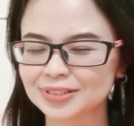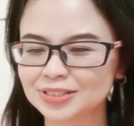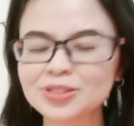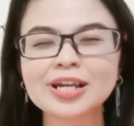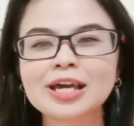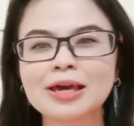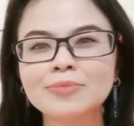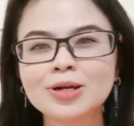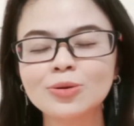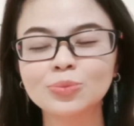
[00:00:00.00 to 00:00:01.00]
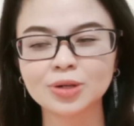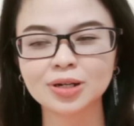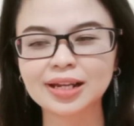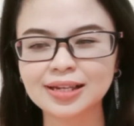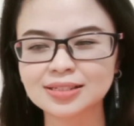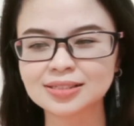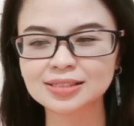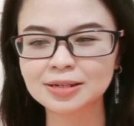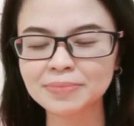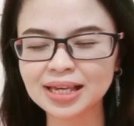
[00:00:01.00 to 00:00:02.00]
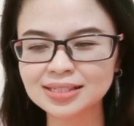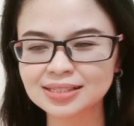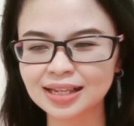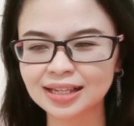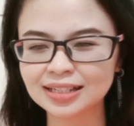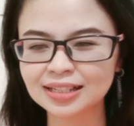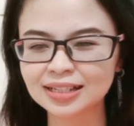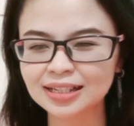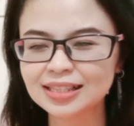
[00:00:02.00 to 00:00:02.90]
so the camera work is amazing